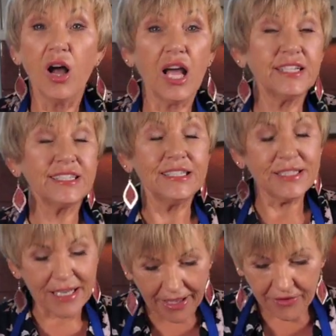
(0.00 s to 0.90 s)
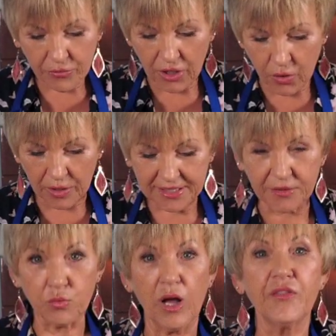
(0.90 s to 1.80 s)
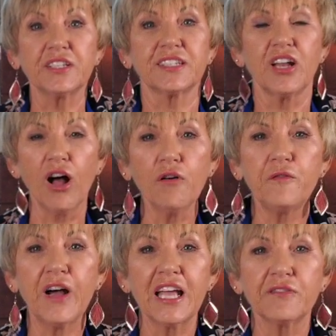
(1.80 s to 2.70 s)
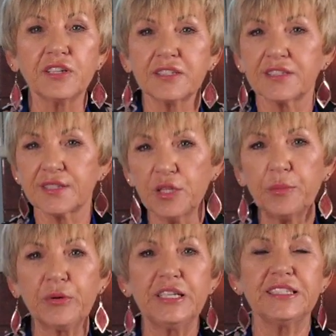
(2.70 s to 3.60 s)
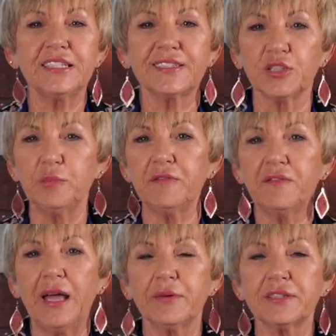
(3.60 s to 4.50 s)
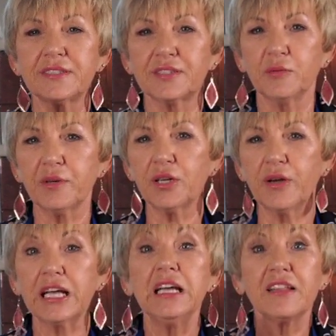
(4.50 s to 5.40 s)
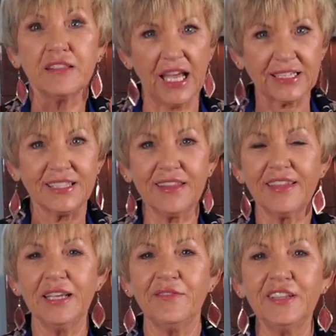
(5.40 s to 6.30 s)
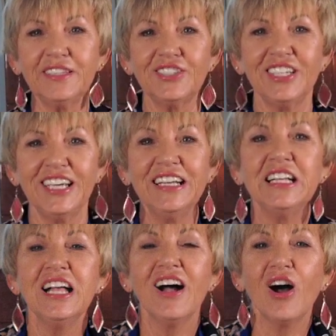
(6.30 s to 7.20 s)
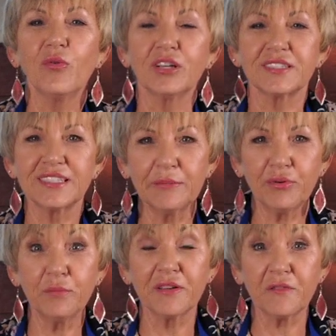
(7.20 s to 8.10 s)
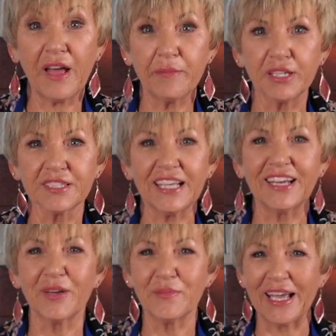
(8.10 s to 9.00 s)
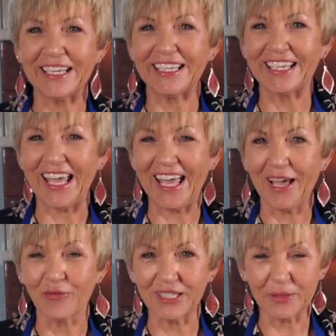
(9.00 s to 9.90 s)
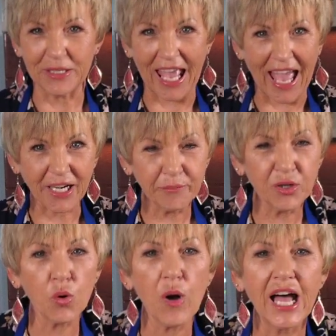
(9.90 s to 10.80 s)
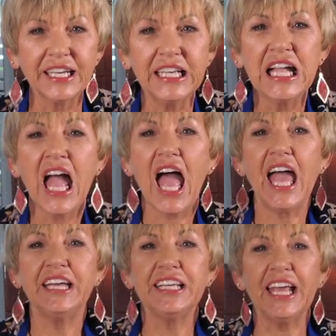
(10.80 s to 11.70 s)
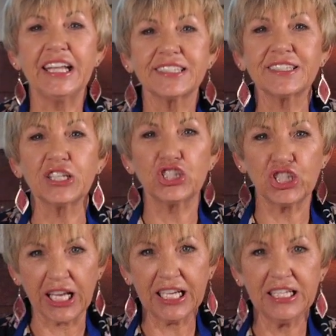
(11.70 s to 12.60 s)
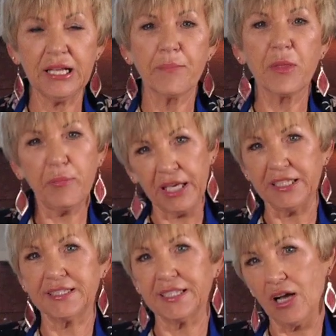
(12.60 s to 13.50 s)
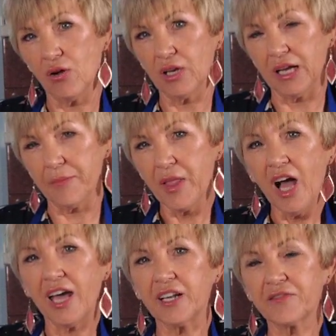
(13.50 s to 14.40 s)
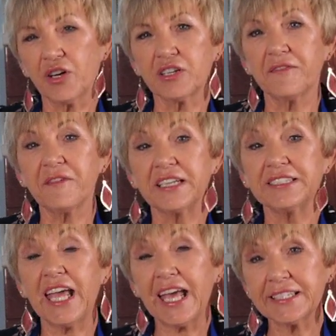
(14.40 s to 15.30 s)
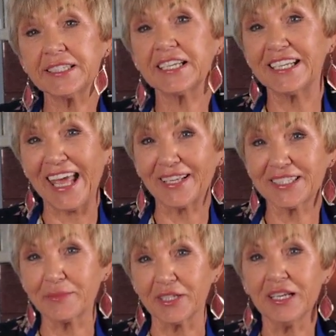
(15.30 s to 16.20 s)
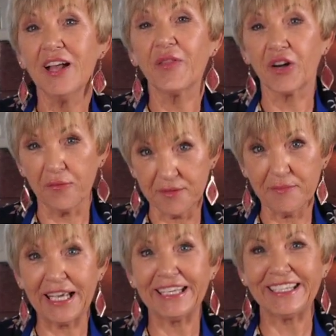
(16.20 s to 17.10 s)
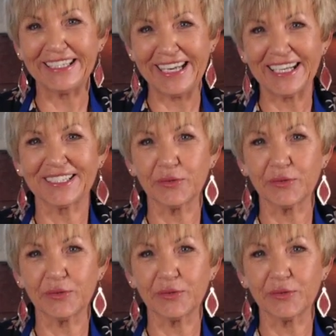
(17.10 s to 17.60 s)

it's another requested one that's an old favourite, super easy, super fabulous, super quick. That's the theme for this year. I want simple but fabulous, and I'm making a recipe out of book 1, and it's the chicken pizziola. And I've got a fantastic announcement that I'll be making next